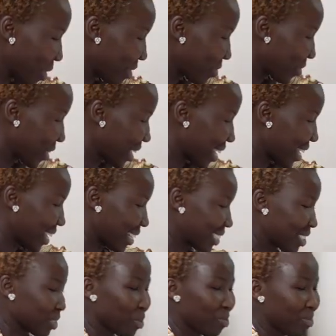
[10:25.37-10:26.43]
We've
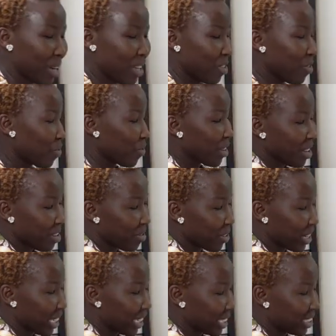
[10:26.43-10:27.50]
got my
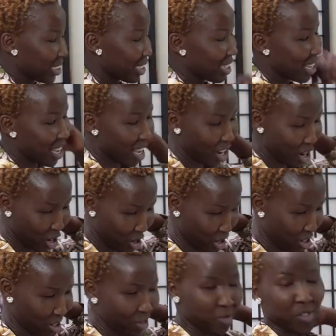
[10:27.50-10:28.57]
favorite
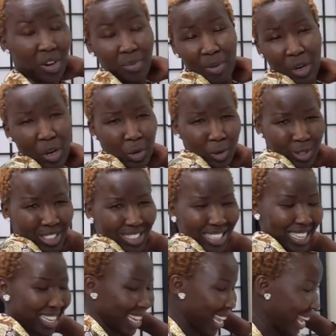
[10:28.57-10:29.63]
girl from
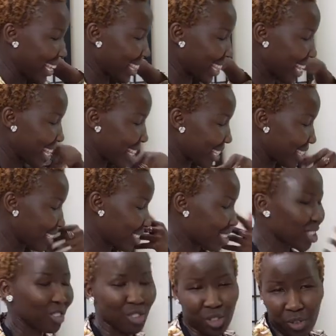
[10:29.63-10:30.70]
OC, and that
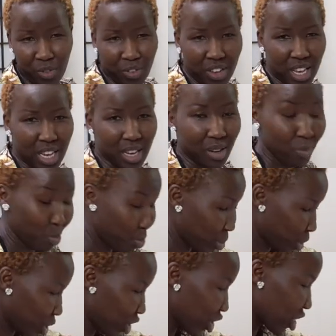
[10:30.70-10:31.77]
is Sophia
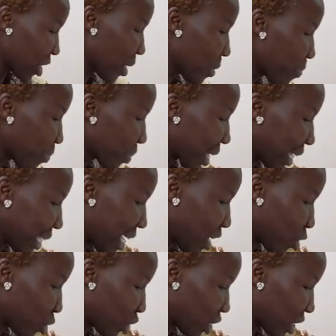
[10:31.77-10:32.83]
Bush.
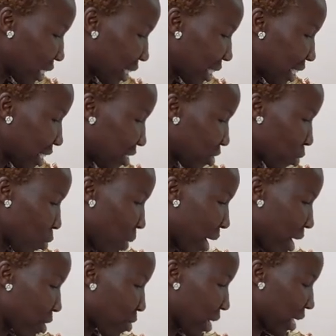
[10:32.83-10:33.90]
Now she is
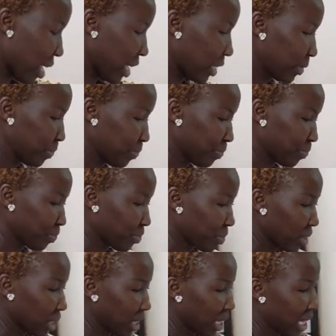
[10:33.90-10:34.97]
wearing
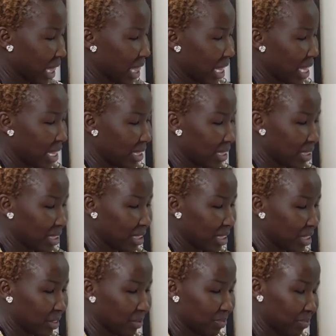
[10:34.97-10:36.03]

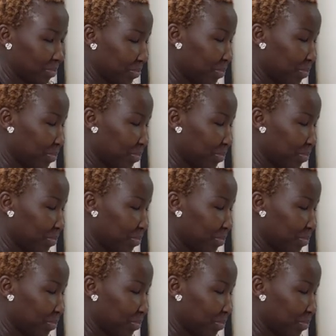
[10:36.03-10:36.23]
this,